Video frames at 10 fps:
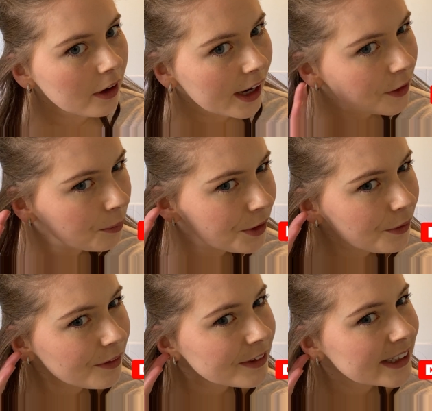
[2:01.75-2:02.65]
I normally do
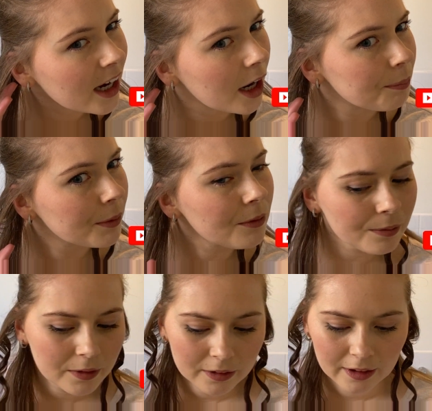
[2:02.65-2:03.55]
every
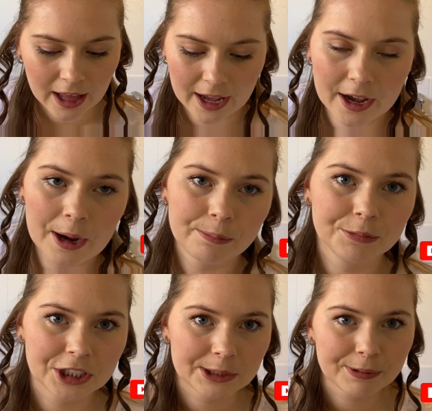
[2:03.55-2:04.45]
couple,
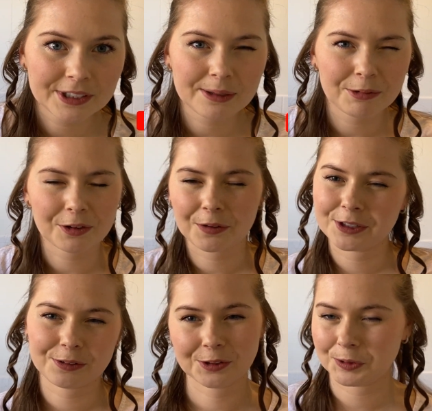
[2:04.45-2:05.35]
just because I'm not going
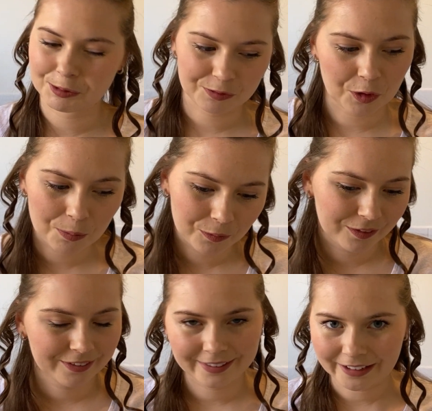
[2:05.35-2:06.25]
to a super
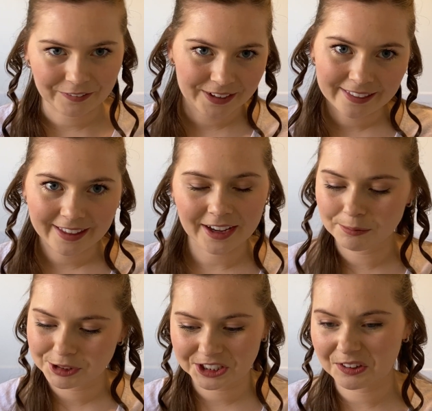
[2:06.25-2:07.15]
formal thing or anything.
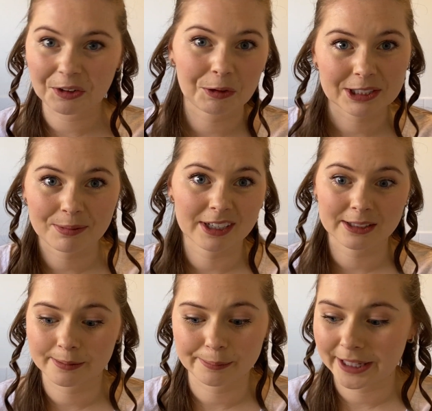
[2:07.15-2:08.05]
I'm just going to watch my
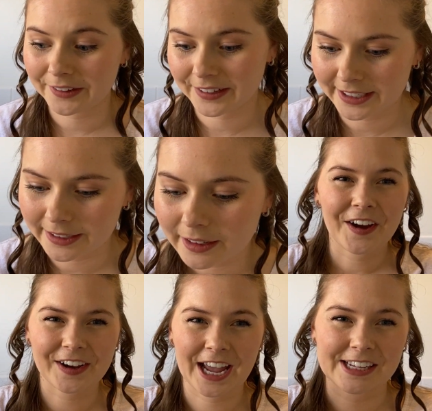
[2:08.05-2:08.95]
husband play cricket.
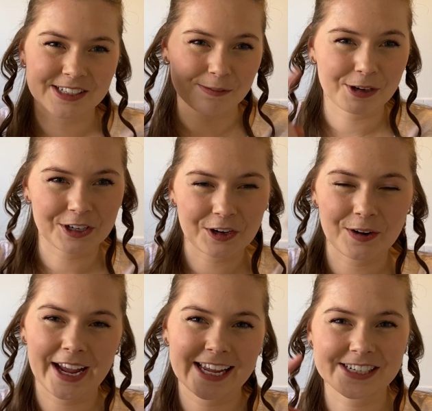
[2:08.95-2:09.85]
Okay, so I'm going to go
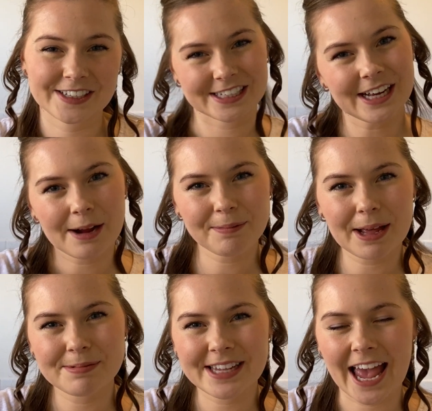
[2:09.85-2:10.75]
ahead to the time
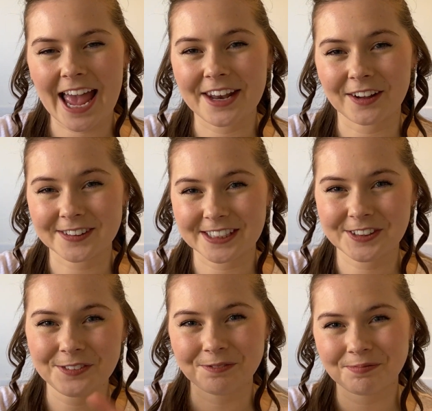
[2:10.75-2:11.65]
lapse and I'll see you
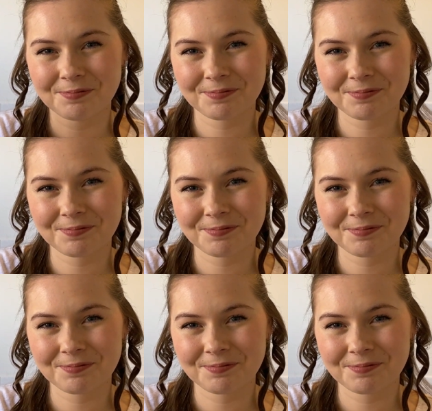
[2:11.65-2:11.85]
soon.